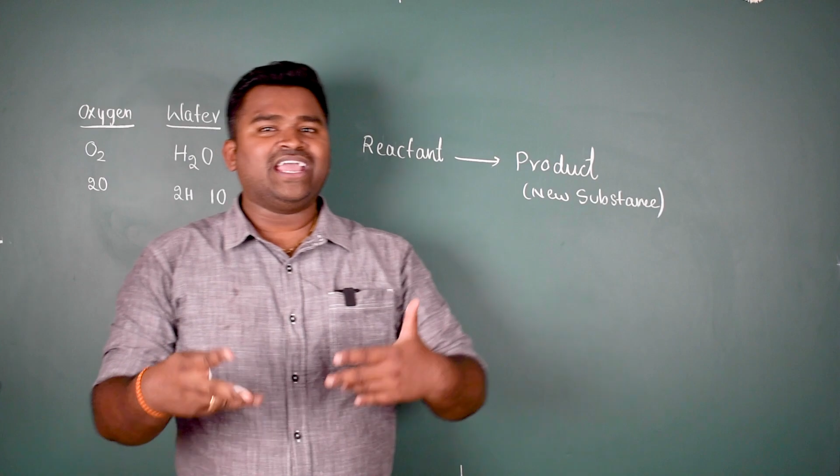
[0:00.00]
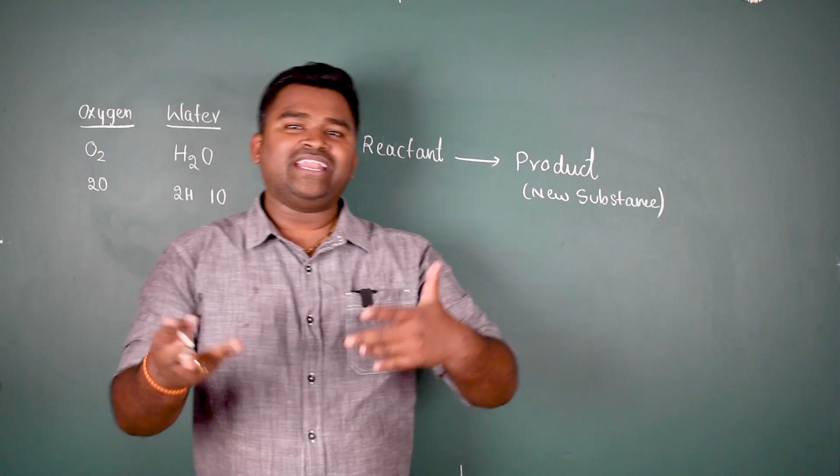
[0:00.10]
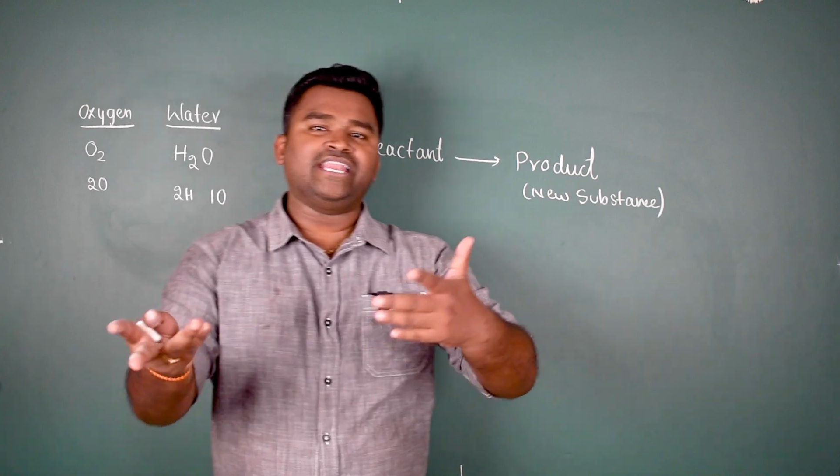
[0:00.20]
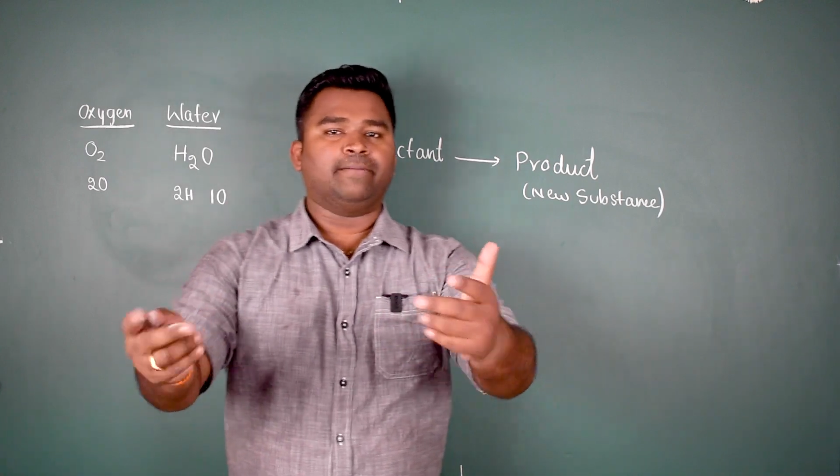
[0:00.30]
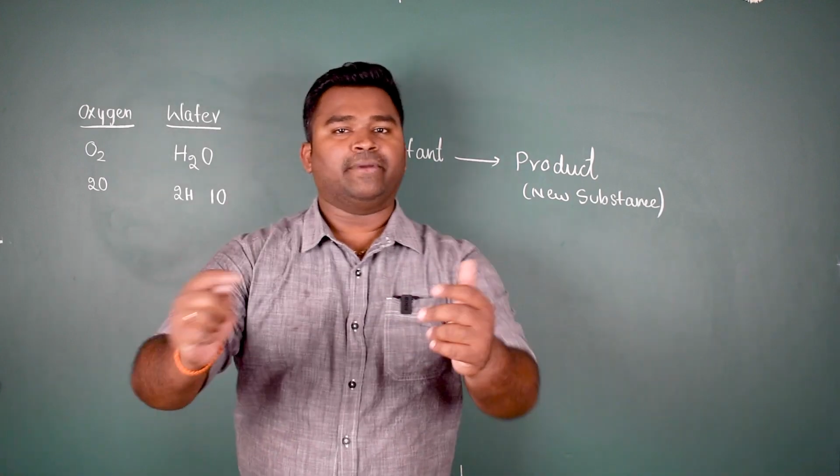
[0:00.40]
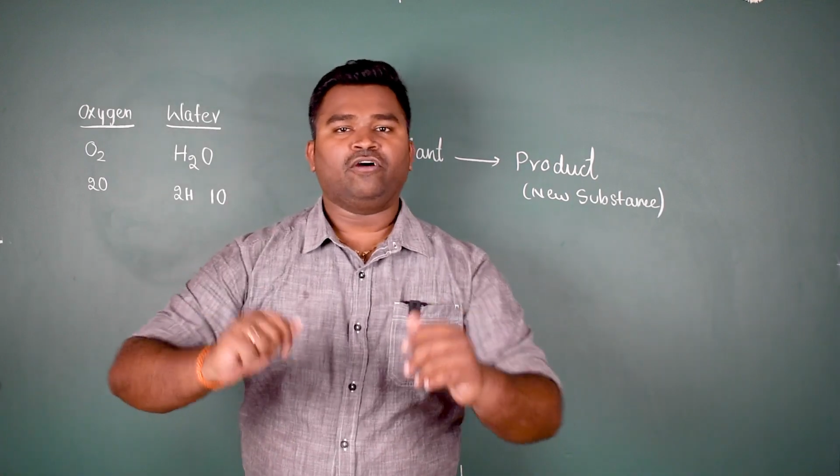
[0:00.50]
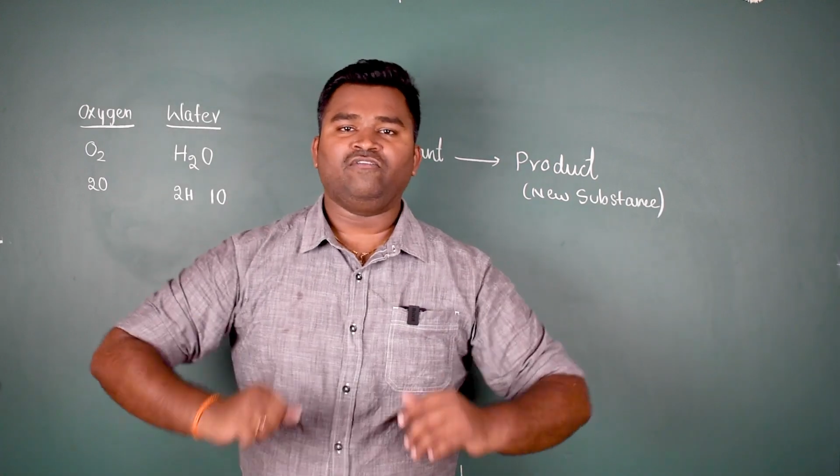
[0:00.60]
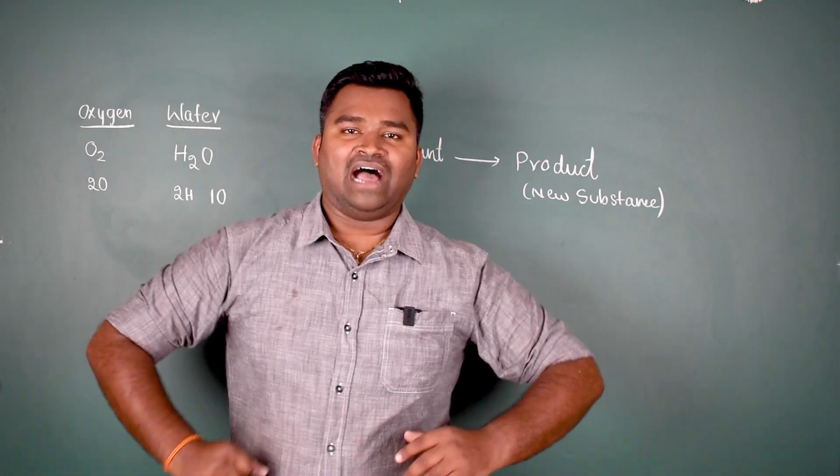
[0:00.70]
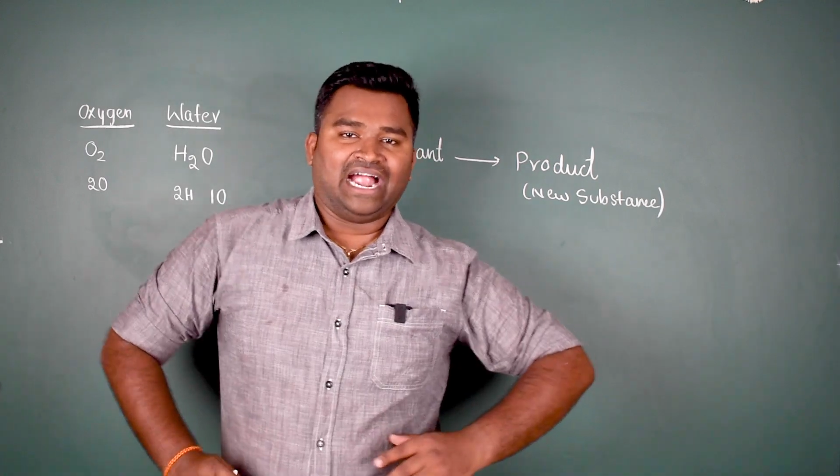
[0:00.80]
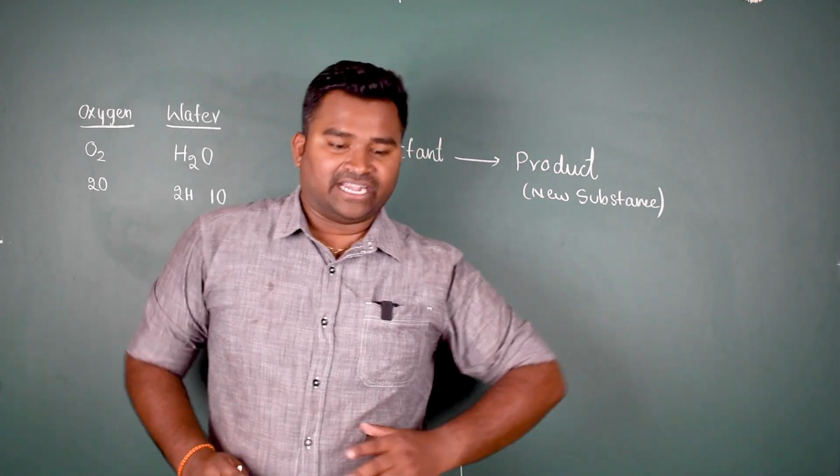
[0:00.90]
any number of
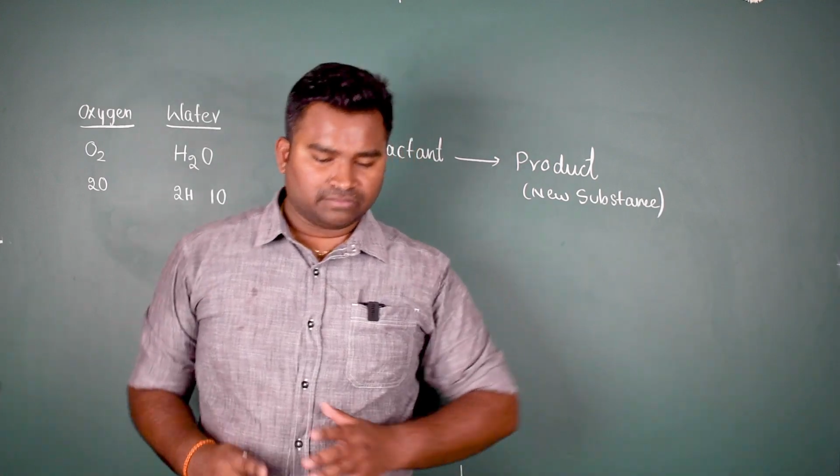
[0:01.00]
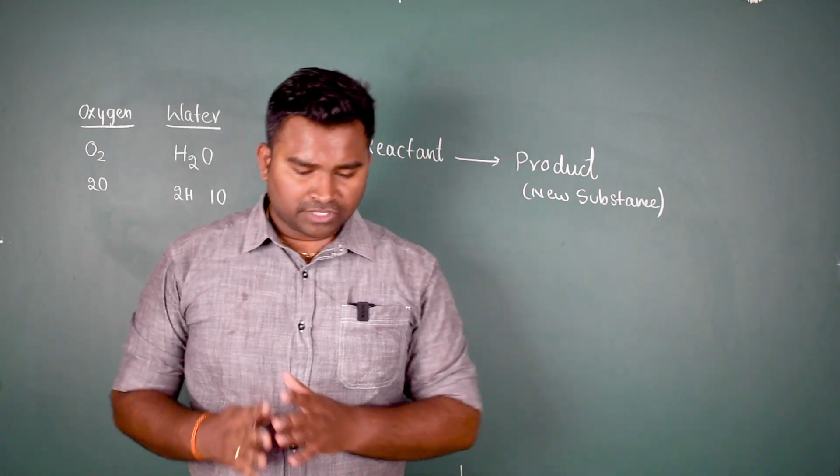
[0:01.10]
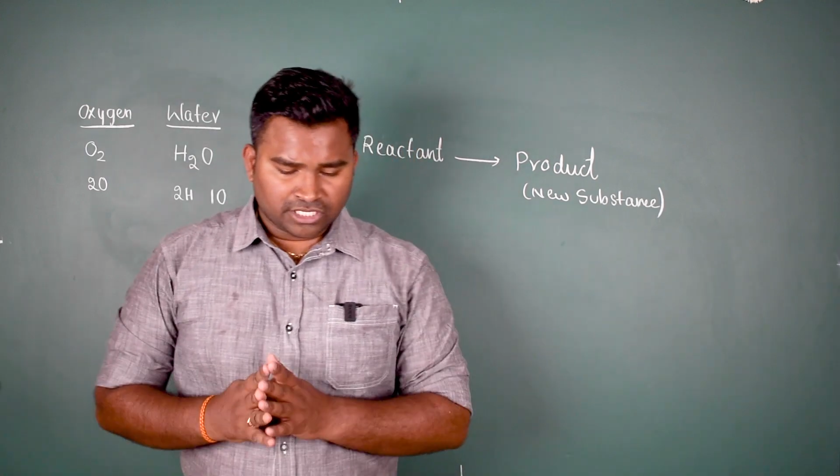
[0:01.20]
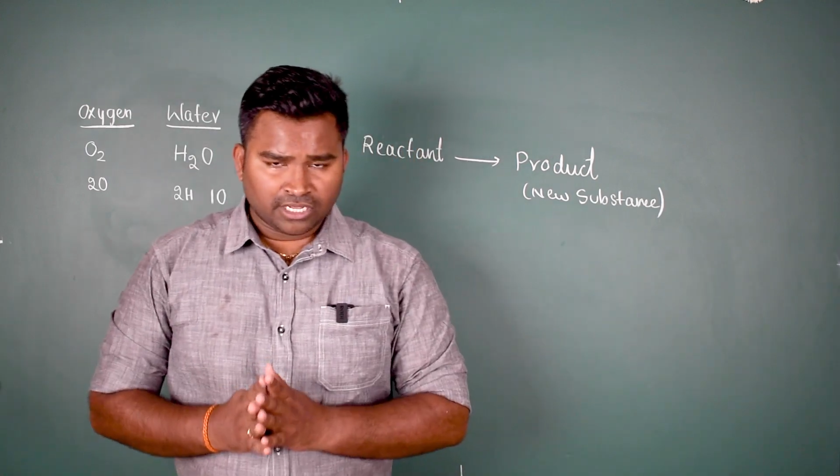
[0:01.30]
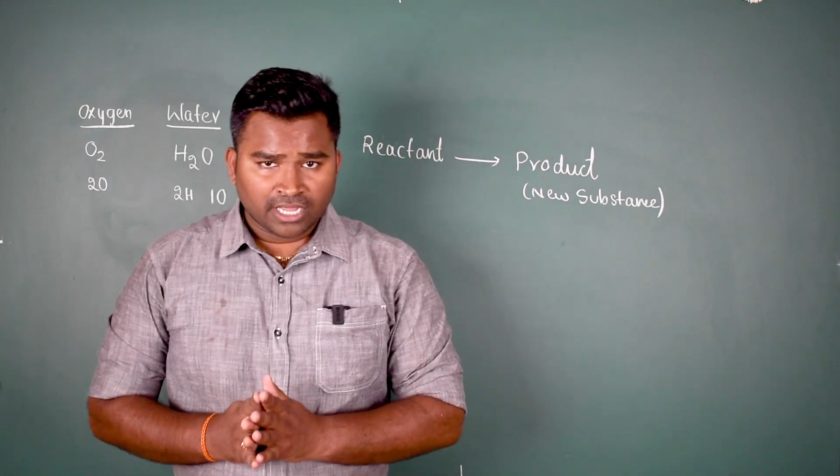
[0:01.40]
atoms.